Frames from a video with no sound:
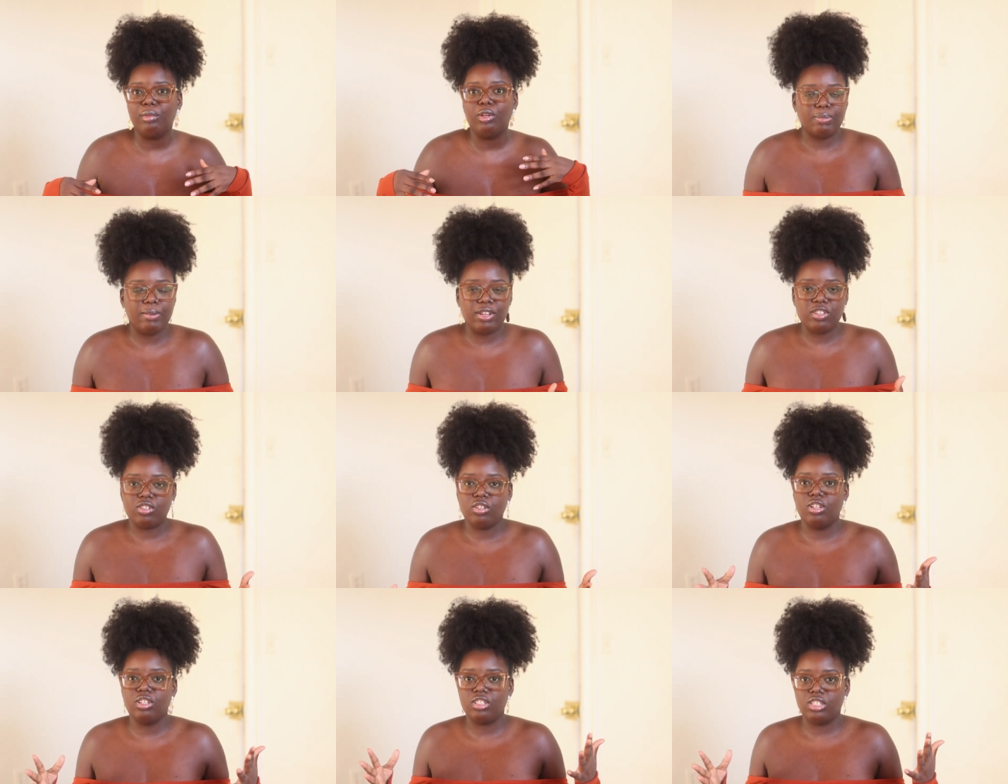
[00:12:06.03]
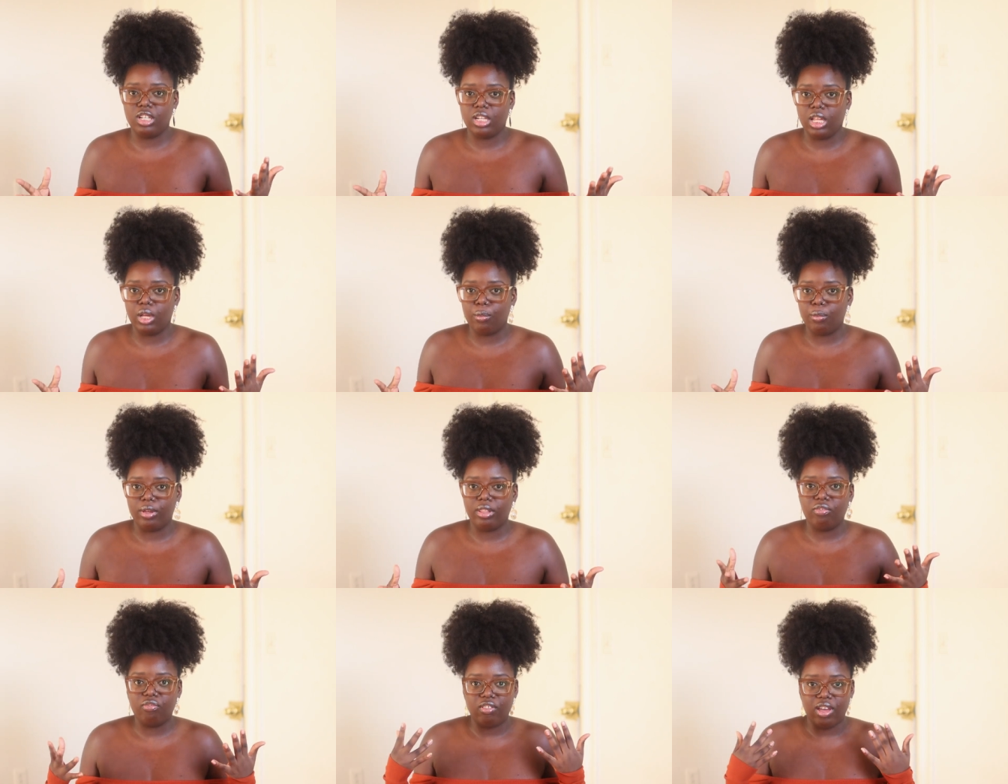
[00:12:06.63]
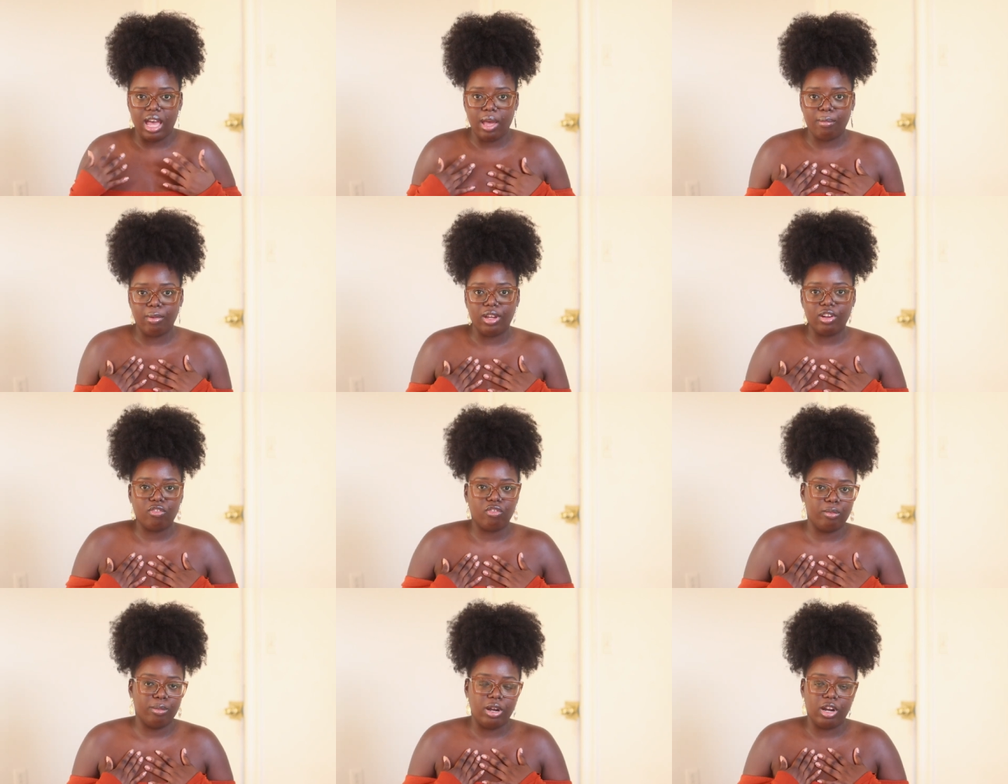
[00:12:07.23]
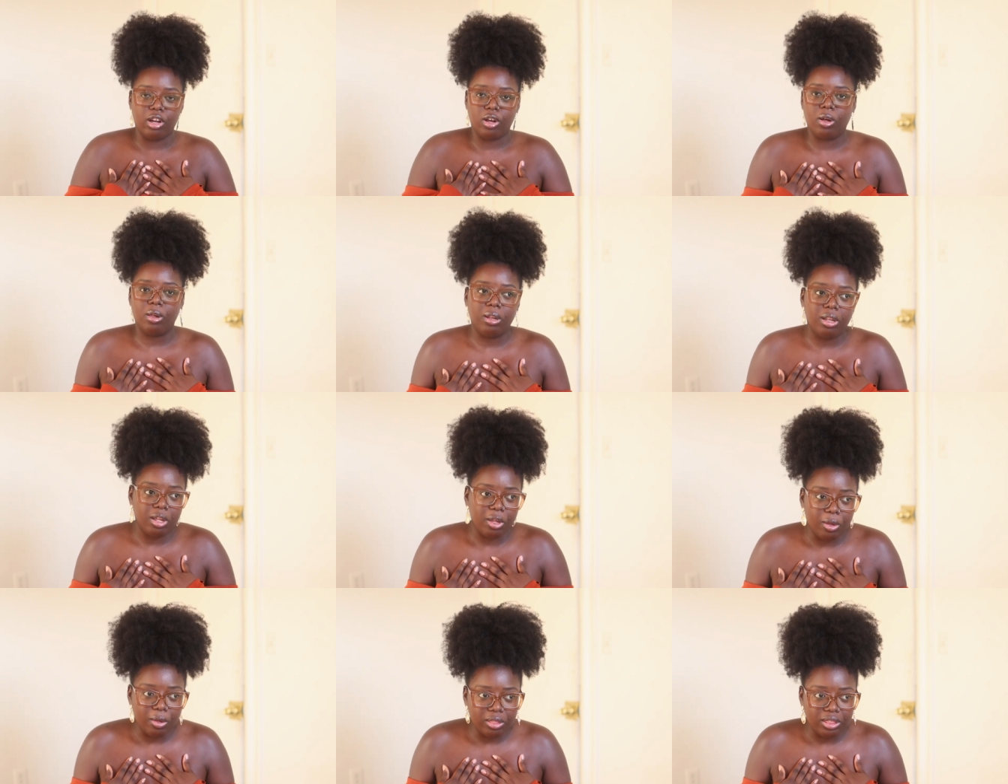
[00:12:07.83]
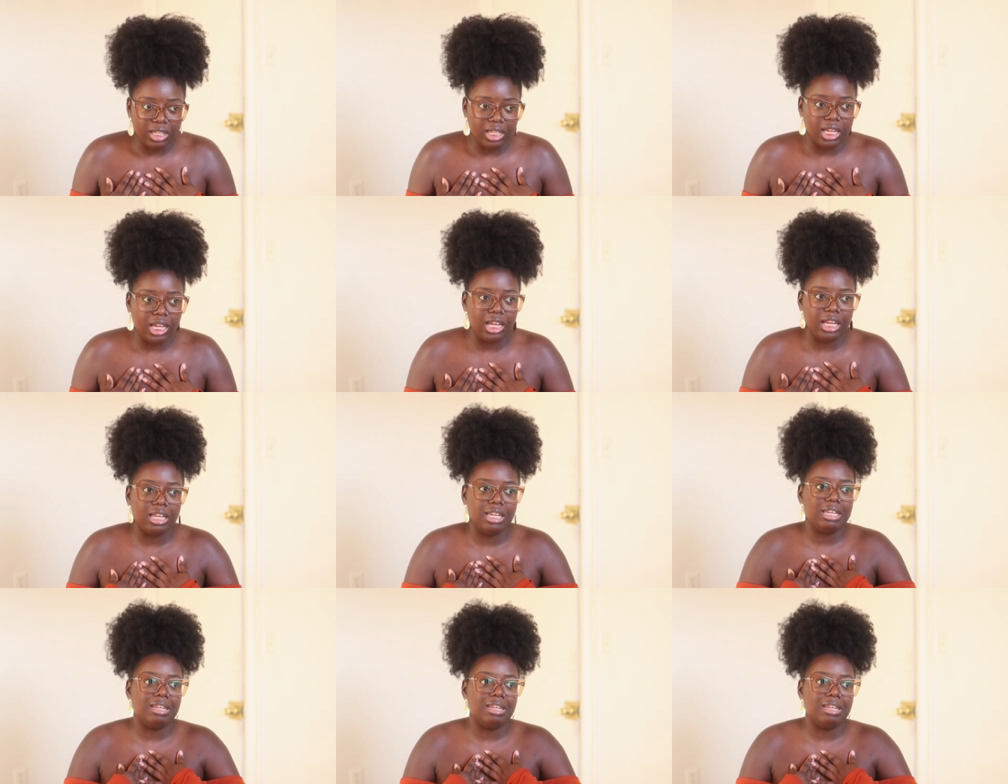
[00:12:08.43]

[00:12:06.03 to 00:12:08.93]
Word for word: especially dealing with fabric from our clothing.